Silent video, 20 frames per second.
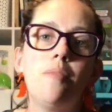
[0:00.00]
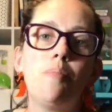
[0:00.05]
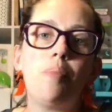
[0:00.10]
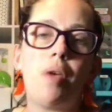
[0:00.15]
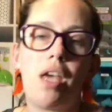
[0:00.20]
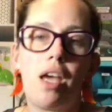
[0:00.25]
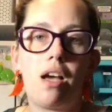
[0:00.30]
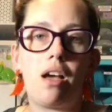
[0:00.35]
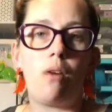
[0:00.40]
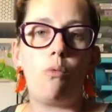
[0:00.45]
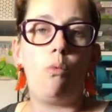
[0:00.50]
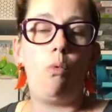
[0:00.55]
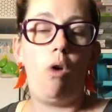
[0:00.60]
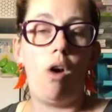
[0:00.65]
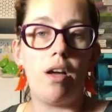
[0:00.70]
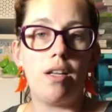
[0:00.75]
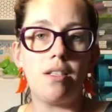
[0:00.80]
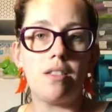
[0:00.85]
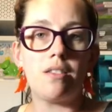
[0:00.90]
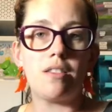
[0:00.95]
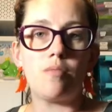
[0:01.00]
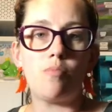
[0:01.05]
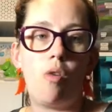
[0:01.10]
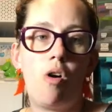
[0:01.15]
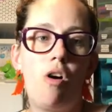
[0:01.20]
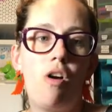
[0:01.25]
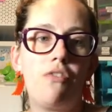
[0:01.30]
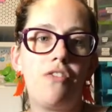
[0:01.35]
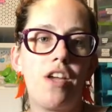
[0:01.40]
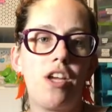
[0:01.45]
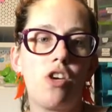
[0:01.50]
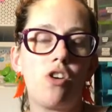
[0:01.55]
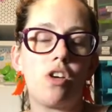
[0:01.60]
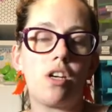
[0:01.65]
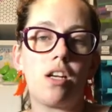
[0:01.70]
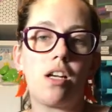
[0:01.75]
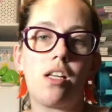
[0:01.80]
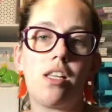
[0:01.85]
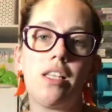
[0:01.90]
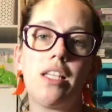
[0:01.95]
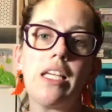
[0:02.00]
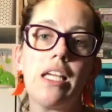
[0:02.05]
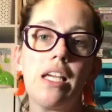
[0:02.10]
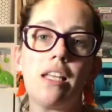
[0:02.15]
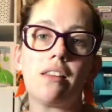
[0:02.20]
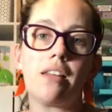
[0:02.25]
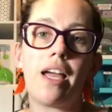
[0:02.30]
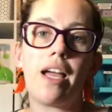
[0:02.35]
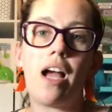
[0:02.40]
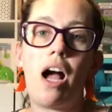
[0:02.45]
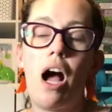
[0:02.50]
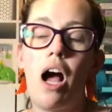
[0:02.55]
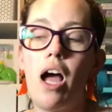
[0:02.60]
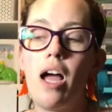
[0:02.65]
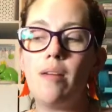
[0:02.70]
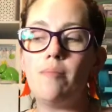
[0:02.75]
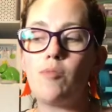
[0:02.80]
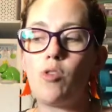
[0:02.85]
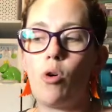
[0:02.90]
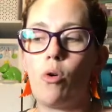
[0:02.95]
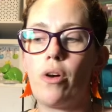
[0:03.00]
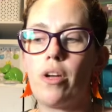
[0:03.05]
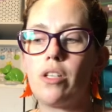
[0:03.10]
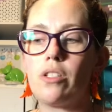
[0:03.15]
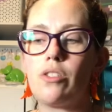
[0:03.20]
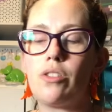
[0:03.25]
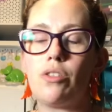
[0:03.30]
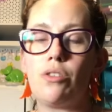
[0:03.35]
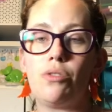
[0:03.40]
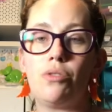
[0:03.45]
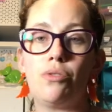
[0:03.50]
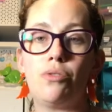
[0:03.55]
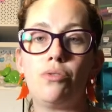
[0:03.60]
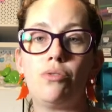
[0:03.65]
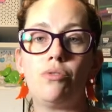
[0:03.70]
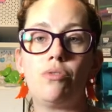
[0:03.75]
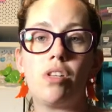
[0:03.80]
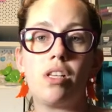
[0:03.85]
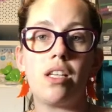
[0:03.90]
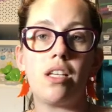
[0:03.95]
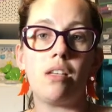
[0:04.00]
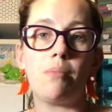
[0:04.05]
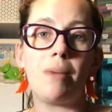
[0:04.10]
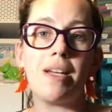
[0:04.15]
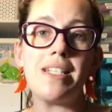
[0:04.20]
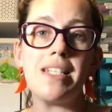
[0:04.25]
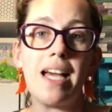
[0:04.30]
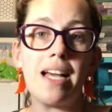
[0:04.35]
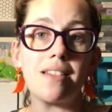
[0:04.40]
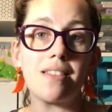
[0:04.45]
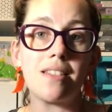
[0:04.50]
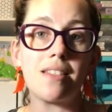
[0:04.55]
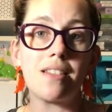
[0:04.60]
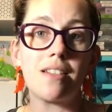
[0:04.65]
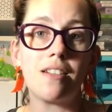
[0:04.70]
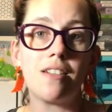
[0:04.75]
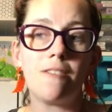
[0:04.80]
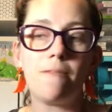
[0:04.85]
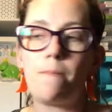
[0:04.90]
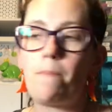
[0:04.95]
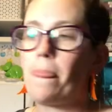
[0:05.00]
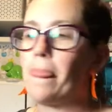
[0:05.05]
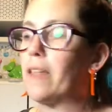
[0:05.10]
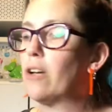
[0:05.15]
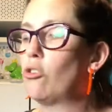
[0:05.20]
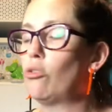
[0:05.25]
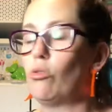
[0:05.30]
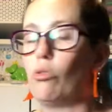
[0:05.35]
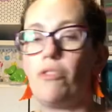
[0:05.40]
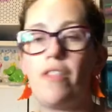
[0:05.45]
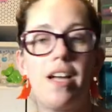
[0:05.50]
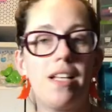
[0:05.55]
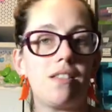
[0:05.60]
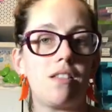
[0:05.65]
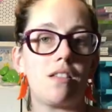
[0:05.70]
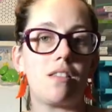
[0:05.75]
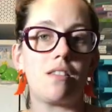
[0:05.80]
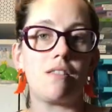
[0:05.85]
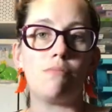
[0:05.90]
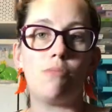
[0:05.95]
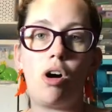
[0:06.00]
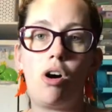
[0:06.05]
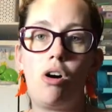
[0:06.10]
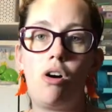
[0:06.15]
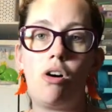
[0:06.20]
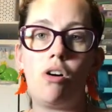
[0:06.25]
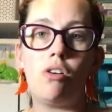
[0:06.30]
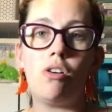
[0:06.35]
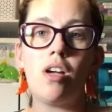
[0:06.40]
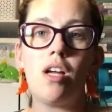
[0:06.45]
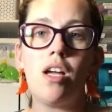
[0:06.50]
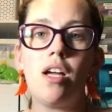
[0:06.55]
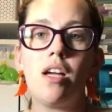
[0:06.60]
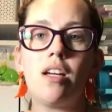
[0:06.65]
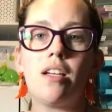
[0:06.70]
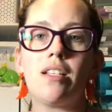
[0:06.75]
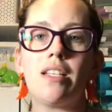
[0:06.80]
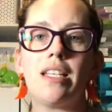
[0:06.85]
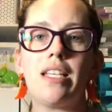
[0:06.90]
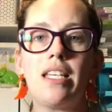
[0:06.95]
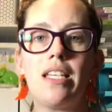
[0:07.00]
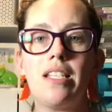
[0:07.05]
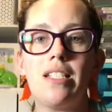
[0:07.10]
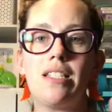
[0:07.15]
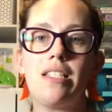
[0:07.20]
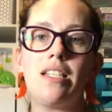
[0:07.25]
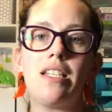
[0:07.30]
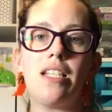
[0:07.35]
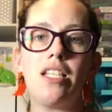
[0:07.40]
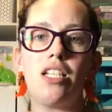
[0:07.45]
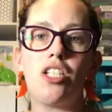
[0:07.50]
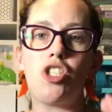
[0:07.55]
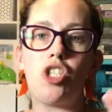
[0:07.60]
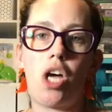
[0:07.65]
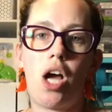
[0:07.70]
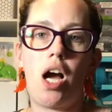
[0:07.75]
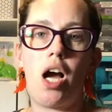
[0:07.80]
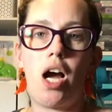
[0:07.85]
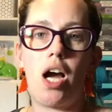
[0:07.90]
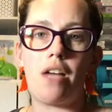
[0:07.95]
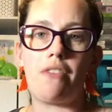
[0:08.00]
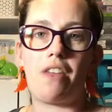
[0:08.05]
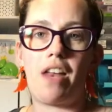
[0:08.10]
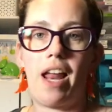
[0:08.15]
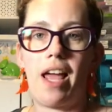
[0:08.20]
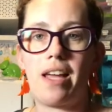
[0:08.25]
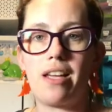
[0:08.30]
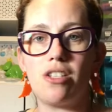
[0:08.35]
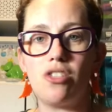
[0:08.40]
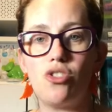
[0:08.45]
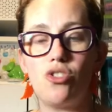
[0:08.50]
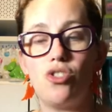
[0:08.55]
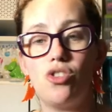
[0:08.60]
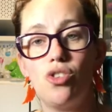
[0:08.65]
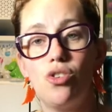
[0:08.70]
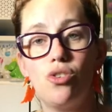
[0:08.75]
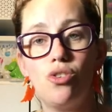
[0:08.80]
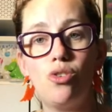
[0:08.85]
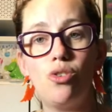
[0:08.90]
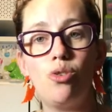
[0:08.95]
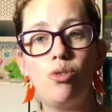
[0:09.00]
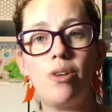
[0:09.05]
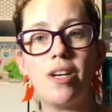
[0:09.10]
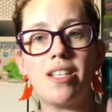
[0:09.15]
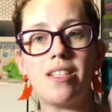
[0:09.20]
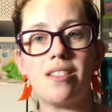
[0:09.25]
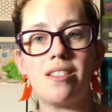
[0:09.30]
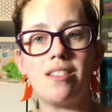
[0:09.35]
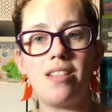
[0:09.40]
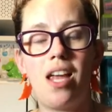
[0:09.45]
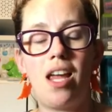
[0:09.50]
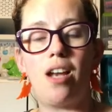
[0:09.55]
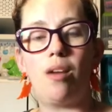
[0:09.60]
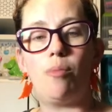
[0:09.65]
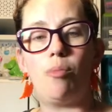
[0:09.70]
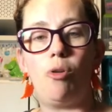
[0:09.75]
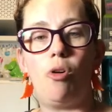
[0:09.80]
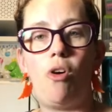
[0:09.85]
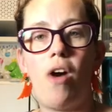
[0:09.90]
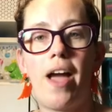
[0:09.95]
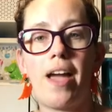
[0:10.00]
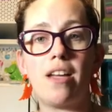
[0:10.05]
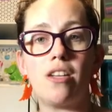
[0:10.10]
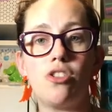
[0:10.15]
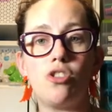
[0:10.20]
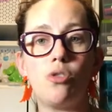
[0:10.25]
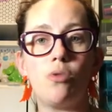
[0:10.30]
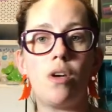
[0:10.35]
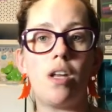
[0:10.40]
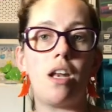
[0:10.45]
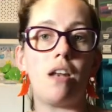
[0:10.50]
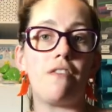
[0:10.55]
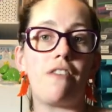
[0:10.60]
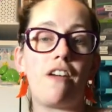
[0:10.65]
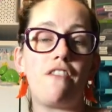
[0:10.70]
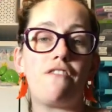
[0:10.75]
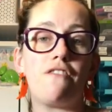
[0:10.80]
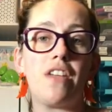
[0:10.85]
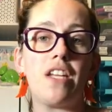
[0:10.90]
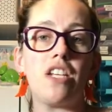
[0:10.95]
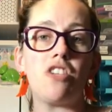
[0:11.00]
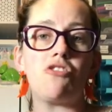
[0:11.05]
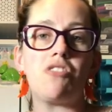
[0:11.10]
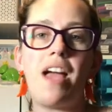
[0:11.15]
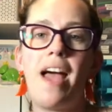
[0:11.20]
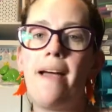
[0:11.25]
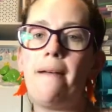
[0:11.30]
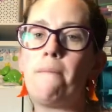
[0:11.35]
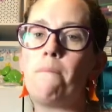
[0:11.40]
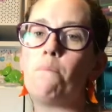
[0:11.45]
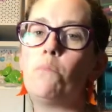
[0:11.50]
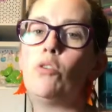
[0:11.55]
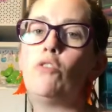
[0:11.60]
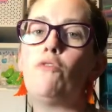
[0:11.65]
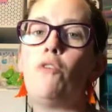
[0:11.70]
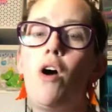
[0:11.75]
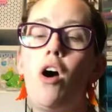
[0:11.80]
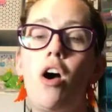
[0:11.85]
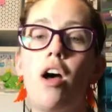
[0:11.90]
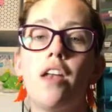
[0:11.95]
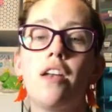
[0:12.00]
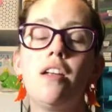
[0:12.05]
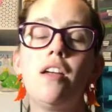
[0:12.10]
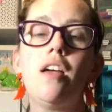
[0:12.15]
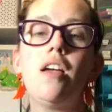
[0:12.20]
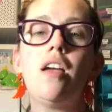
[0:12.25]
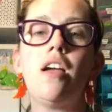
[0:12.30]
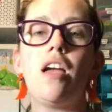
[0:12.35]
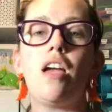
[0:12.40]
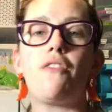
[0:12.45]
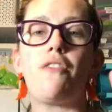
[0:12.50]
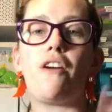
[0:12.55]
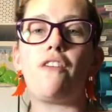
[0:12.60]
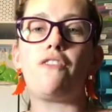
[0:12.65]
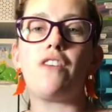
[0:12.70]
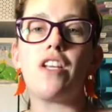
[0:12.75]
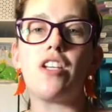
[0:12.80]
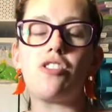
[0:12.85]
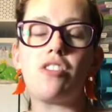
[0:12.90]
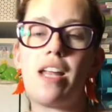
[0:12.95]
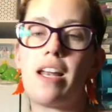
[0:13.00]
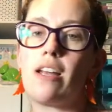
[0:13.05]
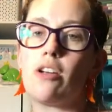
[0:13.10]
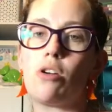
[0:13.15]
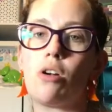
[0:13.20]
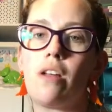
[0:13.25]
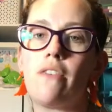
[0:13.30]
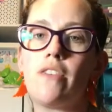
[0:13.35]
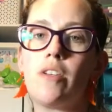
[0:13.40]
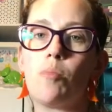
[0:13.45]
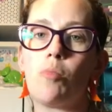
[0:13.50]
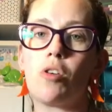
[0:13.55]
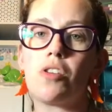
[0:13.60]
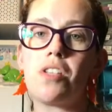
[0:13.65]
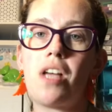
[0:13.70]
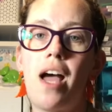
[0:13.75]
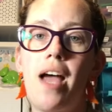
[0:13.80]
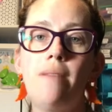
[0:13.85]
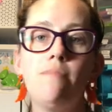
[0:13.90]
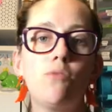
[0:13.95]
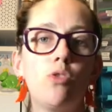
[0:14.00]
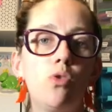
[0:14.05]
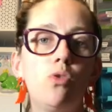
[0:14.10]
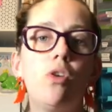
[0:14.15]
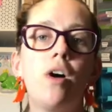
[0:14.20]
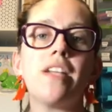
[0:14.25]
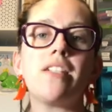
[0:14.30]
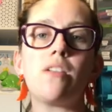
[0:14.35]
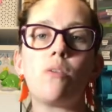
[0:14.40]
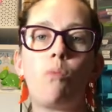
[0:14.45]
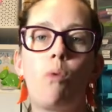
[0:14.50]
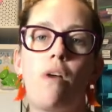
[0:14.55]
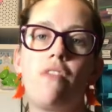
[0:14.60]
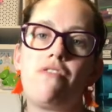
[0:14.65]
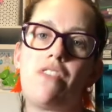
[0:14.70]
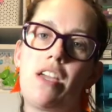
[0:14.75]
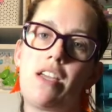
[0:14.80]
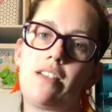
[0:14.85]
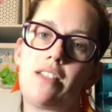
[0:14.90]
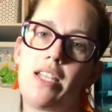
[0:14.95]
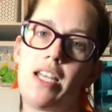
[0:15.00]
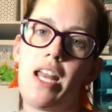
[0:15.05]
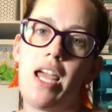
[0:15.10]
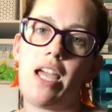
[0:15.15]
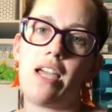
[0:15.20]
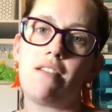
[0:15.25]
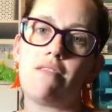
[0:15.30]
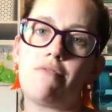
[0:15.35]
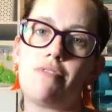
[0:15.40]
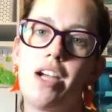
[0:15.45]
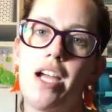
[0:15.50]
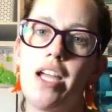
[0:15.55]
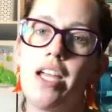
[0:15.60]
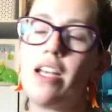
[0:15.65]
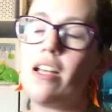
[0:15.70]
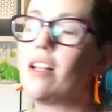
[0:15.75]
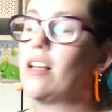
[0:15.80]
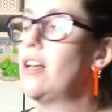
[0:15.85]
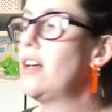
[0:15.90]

Pick one small thing you're gonna clean. Like, I'm going to clean my desk. Cool, that's a small, easy chunk that I can do. It's attainable. I can do it. And if I finish that, move on. If I finish that, I don't have any more time. Cool, I did one thing today, right?